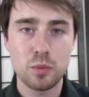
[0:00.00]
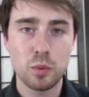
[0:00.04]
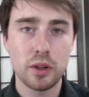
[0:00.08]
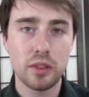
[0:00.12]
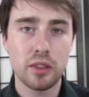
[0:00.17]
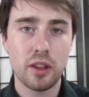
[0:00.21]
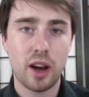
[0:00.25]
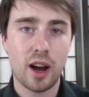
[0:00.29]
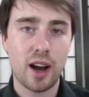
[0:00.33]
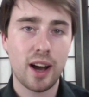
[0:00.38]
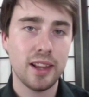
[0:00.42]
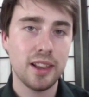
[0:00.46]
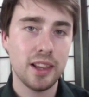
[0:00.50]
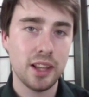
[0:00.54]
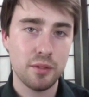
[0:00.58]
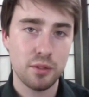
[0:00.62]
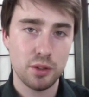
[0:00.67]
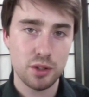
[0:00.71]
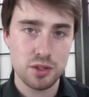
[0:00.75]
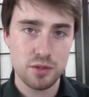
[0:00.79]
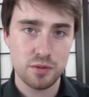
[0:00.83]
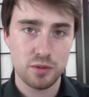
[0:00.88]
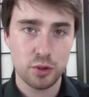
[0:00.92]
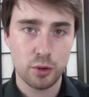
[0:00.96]
with high
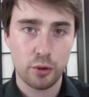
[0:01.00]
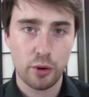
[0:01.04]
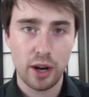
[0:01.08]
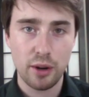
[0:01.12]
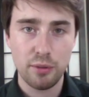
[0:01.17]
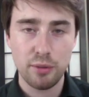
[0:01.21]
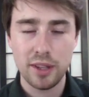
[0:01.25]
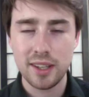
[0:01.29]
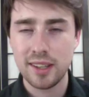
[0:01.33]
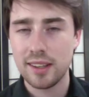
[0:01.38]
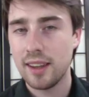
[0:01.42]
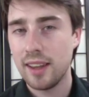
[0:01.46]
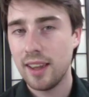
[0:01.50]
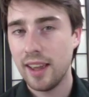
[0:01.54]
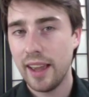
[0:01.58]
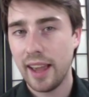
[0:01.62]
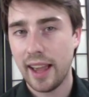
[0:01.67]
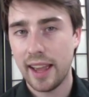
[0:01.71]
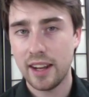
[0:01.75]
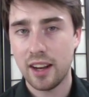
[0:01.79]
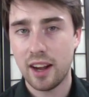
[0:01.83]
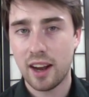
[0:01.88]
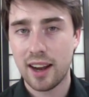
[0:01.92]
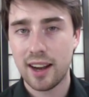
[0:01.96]
levels of traffic
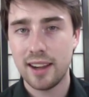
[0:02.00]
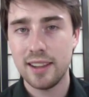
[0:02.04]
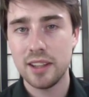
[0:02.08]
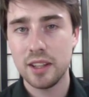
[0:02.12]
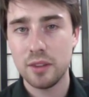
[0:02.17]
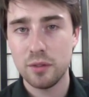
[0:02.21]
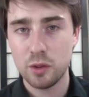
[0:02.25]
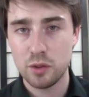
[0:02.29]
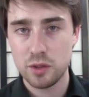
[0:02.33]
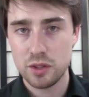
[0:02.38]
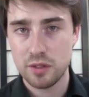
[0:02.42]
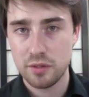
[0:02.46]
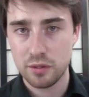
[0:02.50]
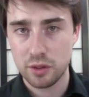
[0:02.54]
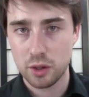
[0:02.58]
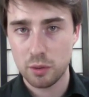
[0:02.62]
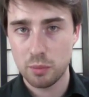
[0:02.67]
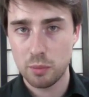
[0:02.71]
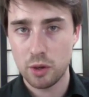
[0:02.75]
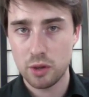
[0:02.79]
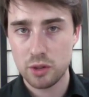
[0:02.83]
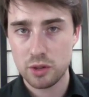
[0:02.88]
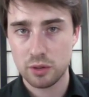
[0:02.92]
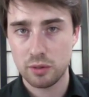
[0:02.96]
and high levels of
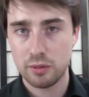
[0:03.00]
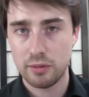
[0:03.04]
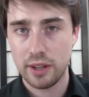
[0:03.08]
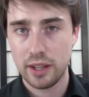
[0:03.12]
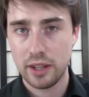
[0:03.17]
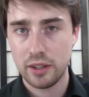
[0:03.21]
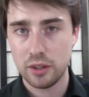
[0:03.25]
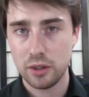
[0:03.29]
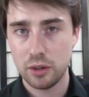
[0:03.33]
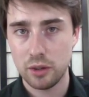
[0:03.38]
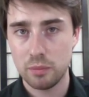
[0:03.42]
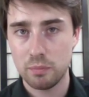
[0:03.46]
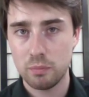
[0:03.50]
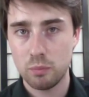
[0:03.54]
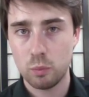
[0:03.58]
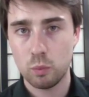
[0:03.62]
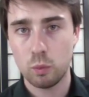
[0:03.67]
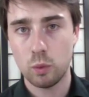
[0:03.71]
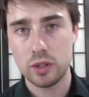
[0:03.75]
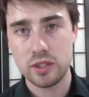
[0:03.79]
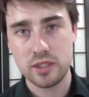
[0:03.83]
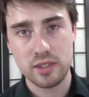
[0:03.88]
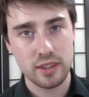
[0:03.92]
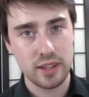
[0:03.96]
commercial value,
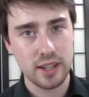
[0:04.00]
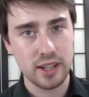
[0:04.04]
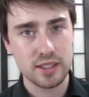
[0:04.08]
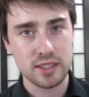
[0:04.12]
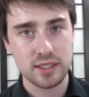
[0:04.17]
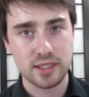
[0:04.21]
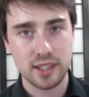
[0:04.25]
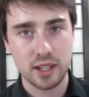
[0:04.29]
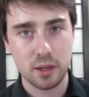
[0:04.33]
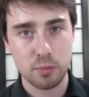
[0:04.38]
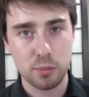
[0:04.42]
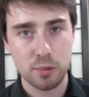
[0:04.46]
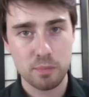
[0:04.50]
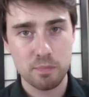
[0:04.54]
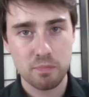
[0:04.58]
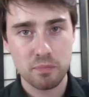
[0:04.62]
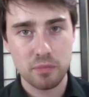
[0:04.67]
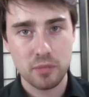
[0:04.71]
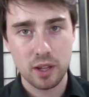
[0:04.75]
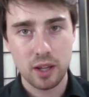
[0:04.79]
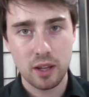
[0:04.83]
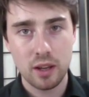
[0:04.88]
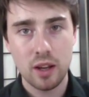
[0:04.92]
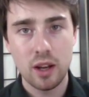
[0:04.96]
what's the next step?
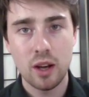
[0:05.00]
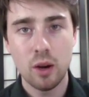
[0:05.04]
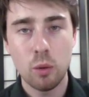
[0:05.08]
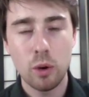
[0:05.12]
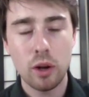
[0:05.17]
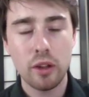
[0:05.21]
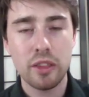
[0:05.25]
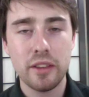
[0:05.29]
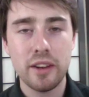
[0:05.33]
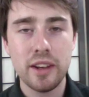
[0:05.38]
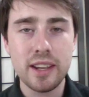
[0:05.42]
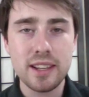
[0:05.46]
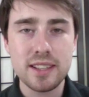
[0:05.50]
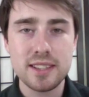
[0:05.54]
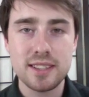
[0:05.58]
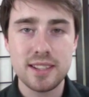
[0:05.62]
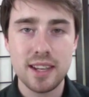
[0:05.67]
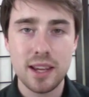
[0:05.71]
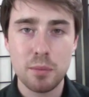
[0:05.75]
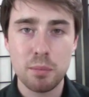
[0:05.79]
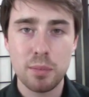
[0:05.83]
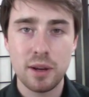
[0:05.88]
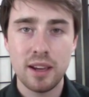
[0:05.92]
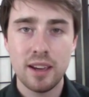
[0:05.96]
Well, next
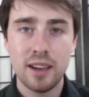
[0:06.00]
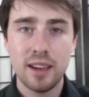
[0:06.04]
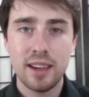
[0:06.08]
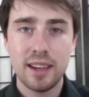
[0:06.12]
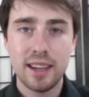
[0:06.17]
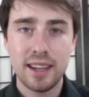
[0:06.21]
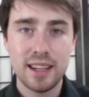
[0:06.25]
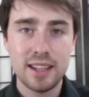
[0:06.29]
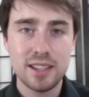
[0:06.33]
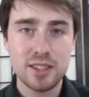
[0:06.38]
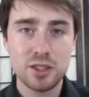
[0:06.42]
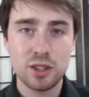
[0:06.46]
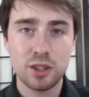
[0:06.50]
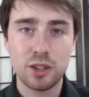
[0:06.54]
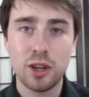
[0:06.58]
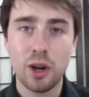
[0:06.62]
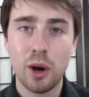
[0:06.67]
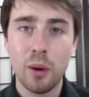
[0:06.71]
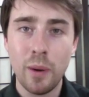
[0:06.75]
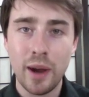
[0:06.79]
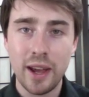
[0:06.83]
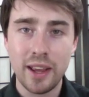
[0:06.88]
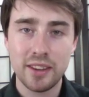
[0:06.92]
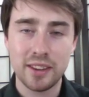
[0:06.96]
step is to
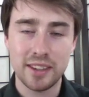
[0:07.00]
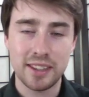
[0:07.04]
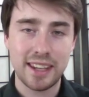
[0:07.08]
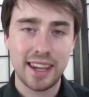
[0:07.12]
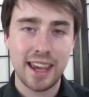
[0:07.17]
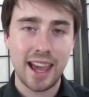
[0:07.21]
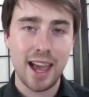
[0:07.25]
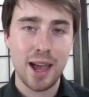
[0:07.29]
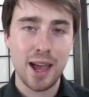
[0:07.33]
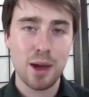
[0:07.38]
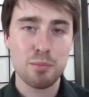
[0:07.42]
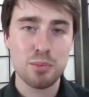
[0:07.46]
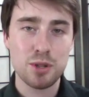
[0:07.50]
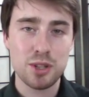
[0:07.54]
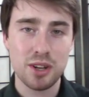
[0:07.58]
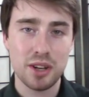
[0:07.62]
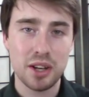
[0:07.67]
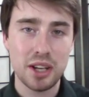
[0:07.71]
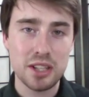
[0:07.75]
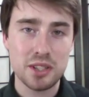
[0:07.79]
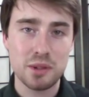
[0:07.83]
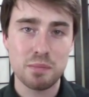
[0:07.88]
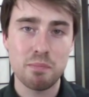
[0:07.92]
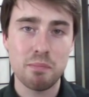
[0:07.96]
go out and capture
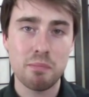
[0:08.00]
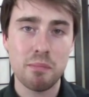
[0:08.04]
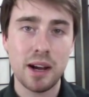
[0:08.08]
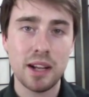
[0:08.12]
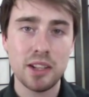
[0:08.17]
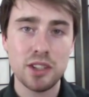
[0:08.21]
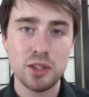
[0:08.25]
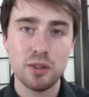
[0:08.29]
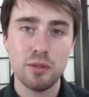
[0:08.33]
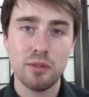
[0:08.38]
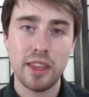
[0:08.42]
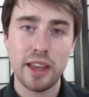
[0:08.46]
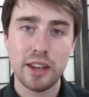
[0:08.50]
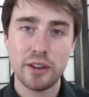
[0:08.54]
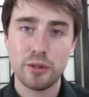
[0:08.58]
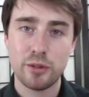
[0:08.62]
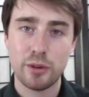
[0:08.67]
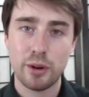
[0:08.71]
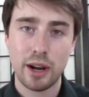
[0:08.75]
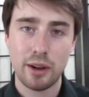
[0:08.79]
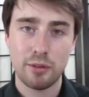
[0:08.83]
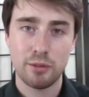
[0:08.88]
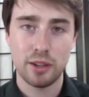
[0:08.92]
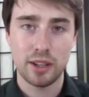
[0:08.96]
as much of that
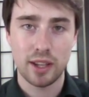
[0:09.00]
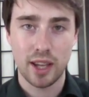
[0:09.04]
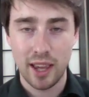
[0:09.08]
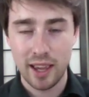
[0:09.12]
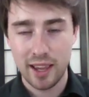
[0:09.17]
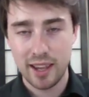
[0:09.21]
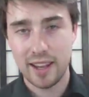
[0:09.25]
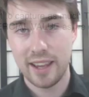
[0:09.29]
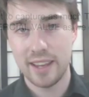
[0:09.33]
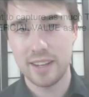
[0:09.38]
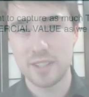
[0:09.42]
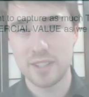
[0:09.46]
traffic and